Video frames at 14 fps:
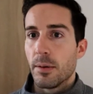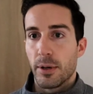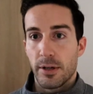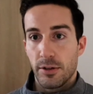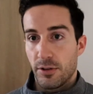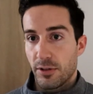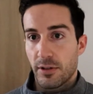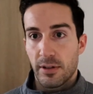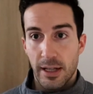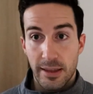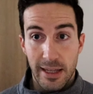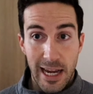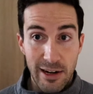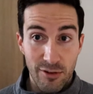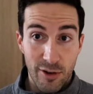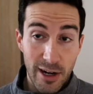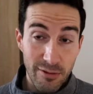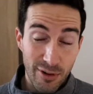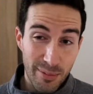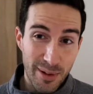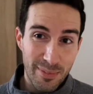but you just collect the
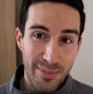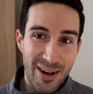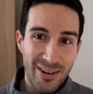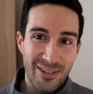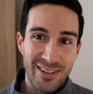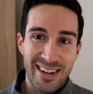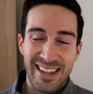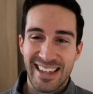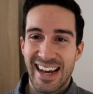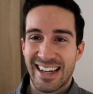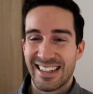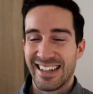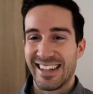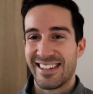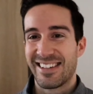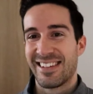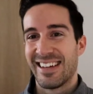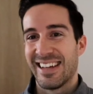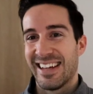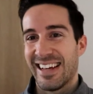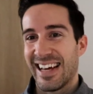aerobic bottle in that case,